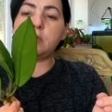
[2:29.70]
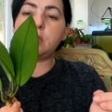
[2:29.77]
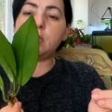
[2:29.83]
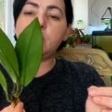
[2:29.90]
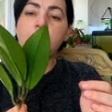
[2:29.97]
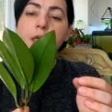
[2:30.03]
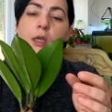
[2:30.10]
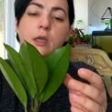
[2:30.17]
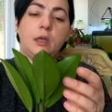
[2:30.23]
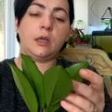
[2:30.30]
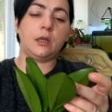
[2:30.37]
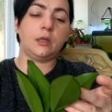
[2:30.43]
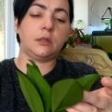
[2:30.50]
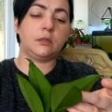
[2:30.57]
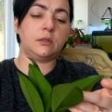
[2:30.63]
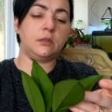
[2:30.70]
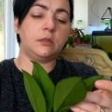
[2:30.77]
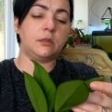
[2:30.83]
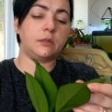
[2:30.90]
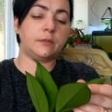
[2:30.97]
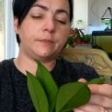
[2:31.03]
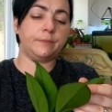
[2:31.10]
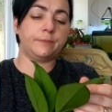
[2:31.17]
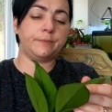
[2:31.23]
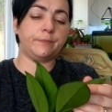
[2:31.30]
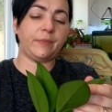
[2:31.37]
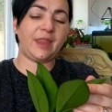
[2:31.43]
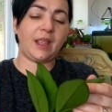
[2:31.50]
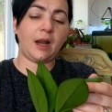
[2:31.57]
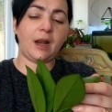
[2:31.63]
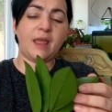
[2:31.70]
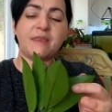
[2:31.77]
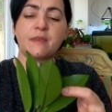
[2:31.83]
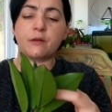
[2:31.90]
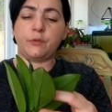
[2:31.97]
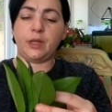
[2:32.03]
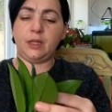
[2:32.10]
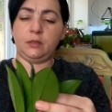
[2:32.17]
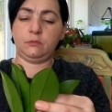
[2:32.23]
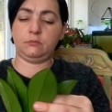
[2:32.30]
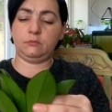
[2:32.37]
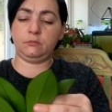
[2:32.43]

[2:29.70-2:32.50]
thick and leathery.